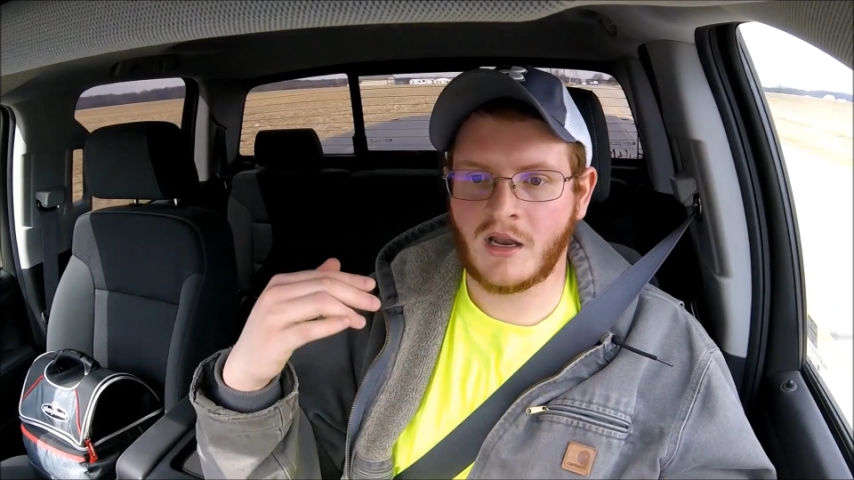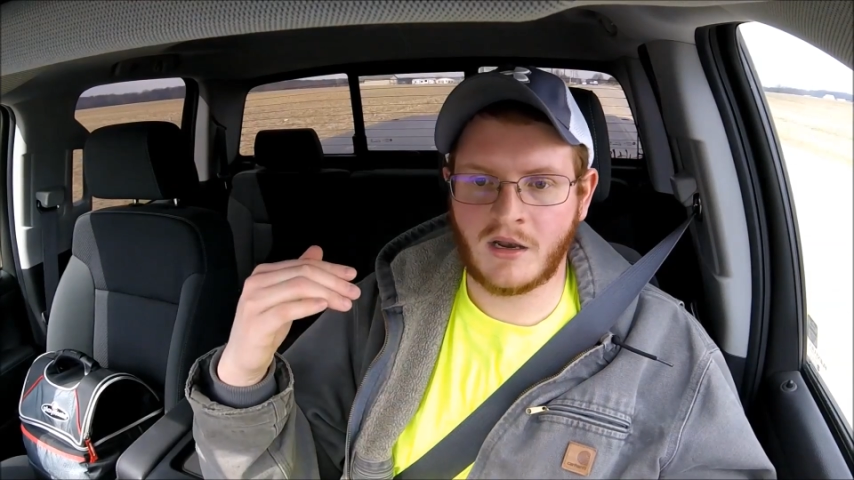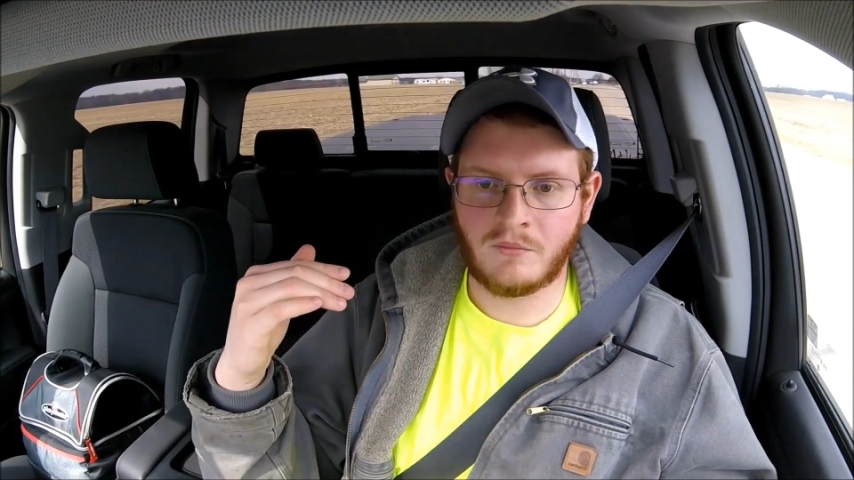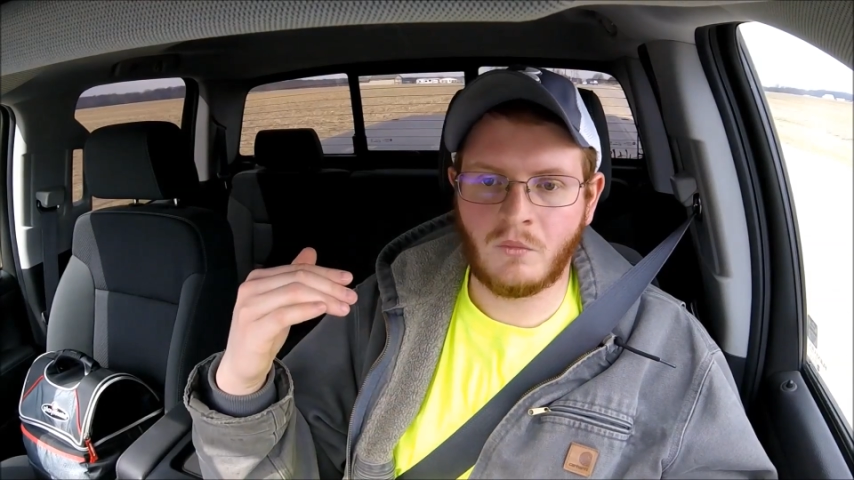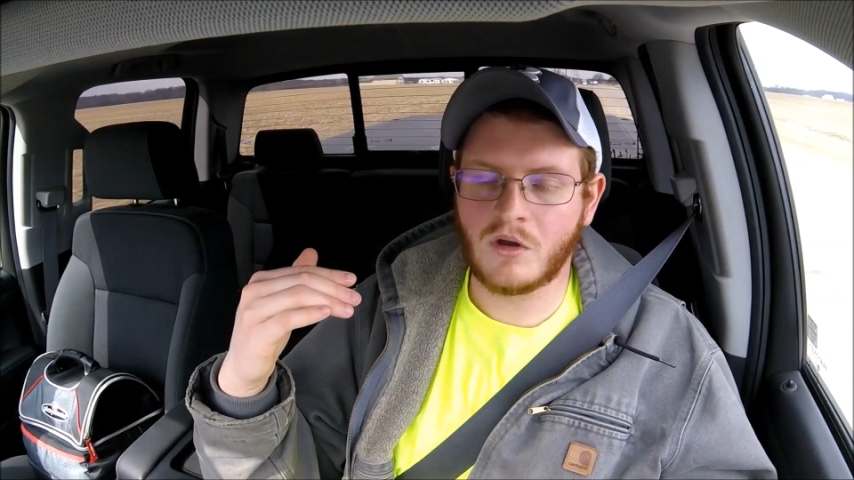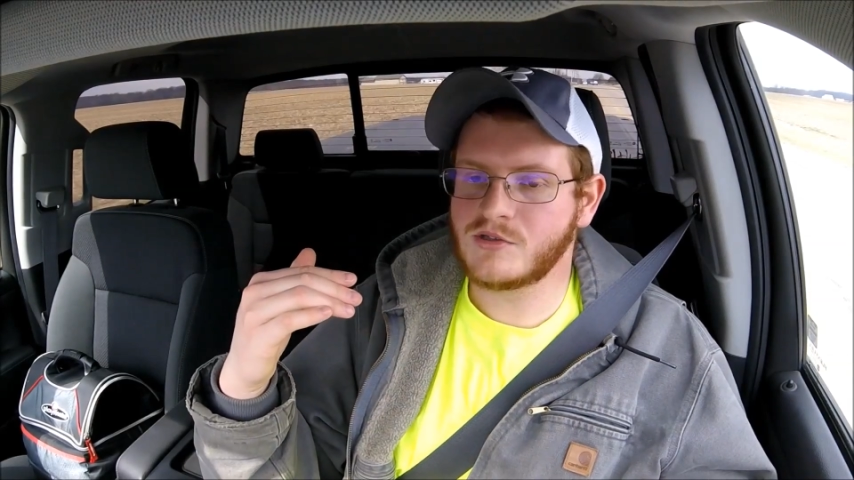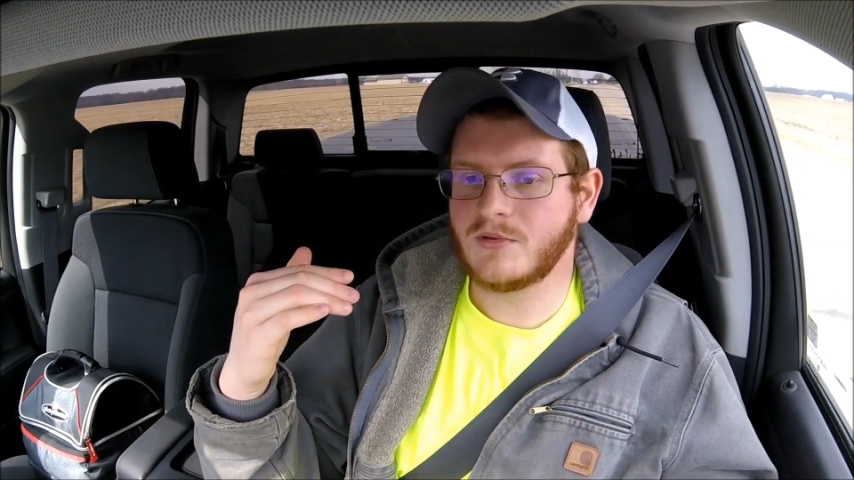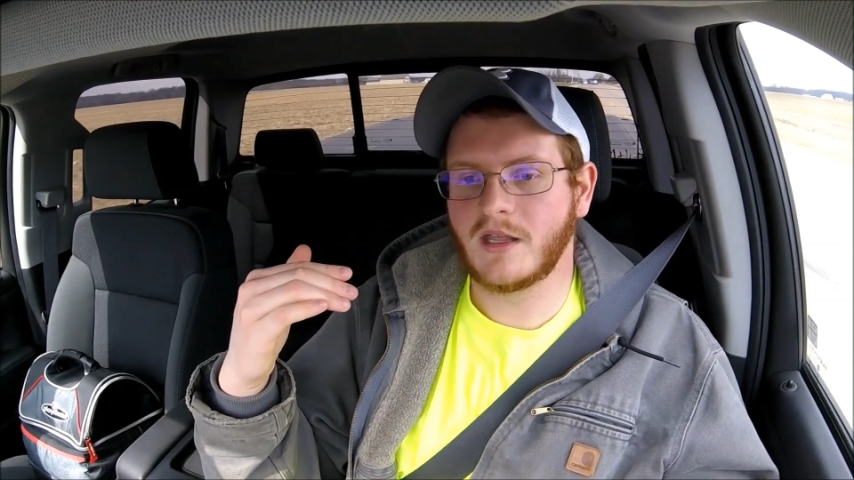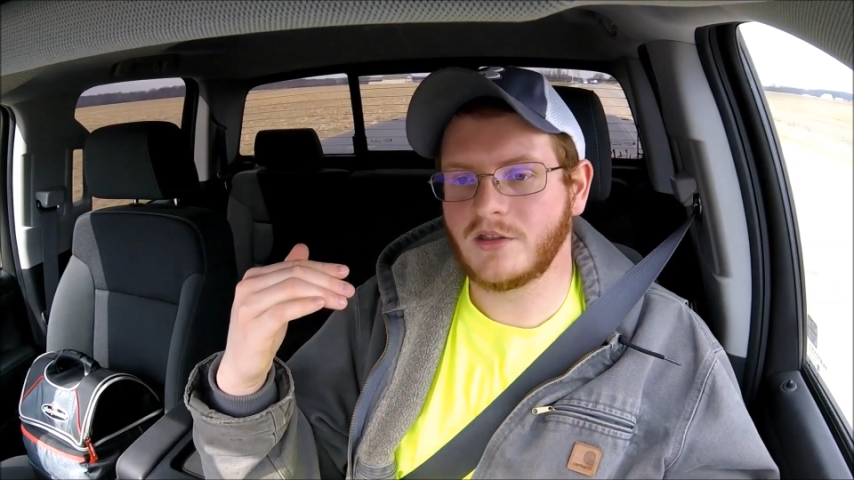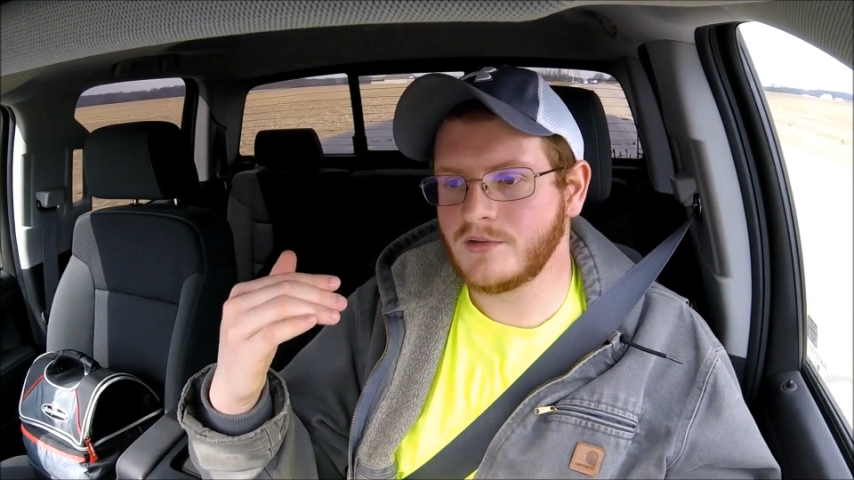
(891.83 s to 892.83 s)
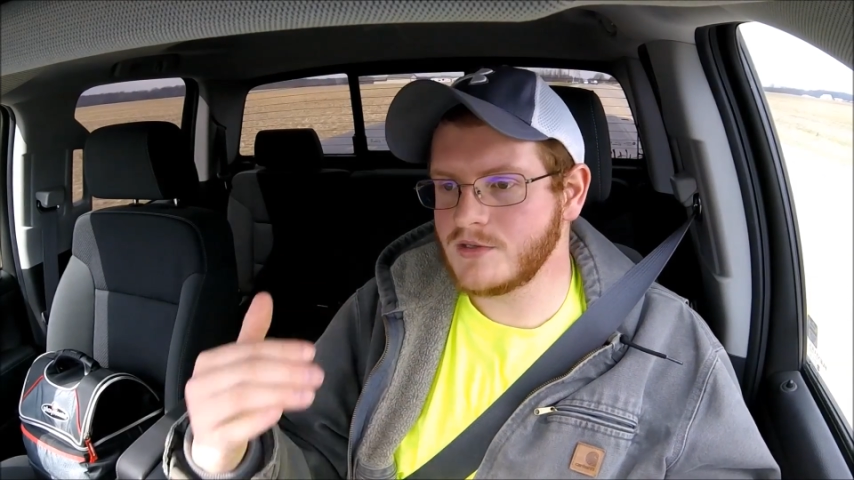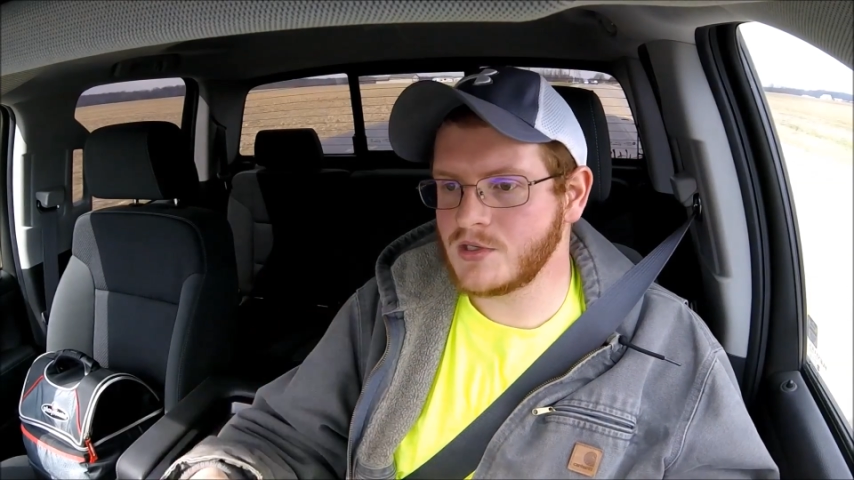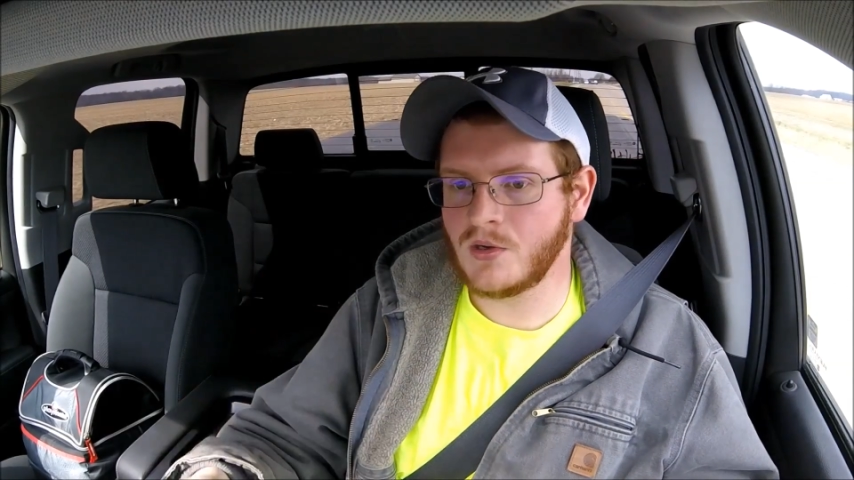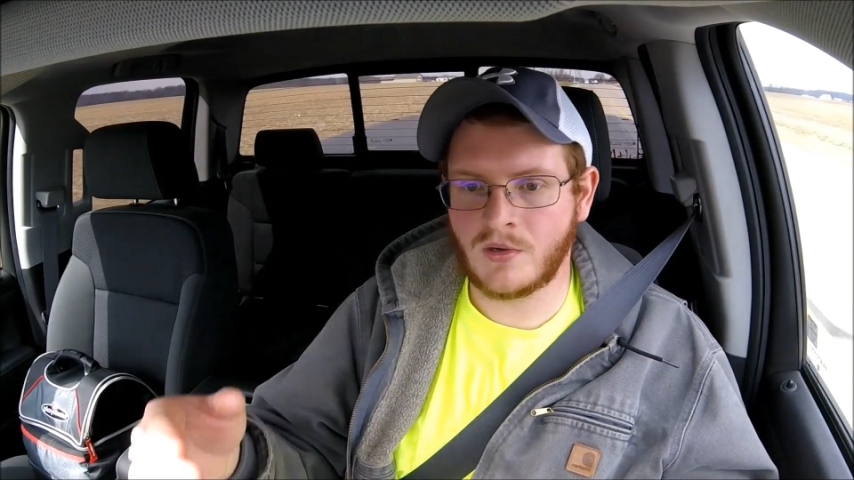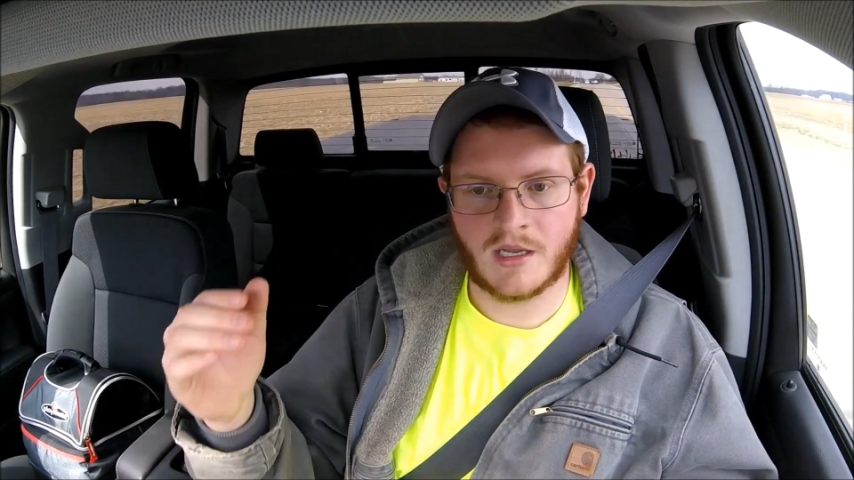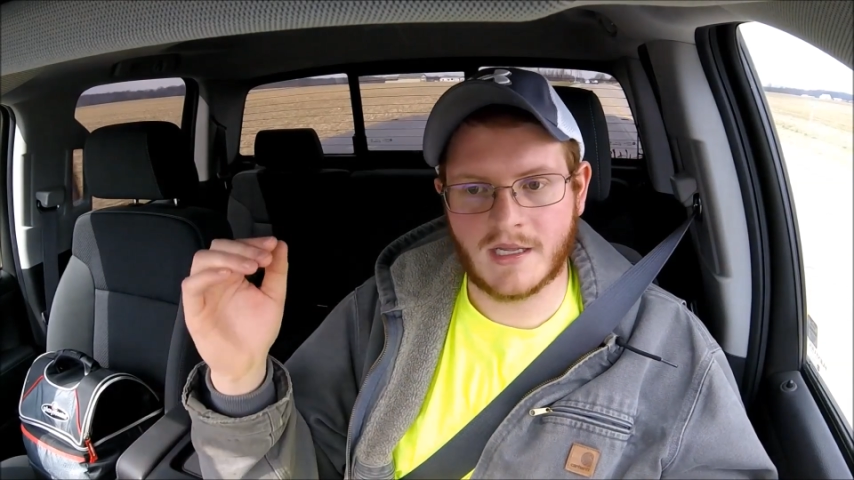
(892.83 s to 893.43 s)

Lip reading: And then once we get the new tune,